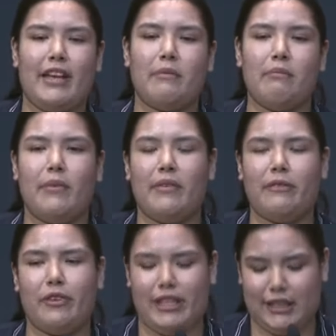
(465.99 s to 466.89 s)
Like
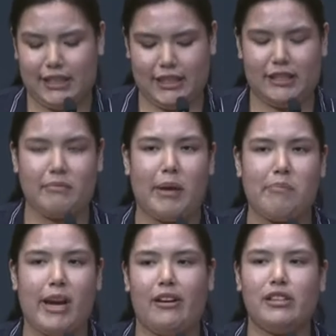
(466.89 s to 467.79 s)
for instance, my
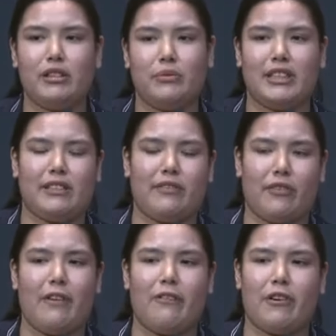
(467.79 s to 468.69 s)
parents wasn't
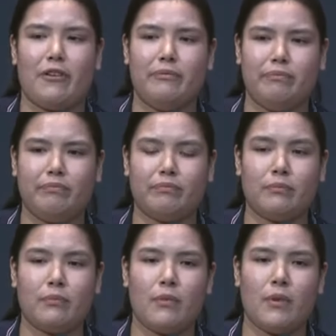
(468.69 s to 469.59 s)
forever.
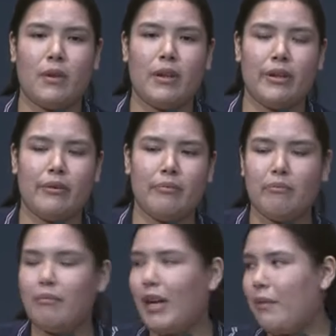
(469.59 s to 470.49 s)

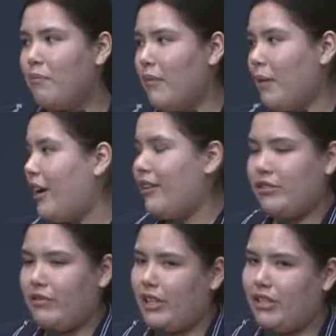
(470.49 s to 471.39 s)
My
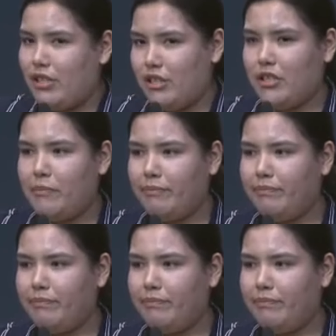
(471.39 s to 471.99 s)
parents' relationship.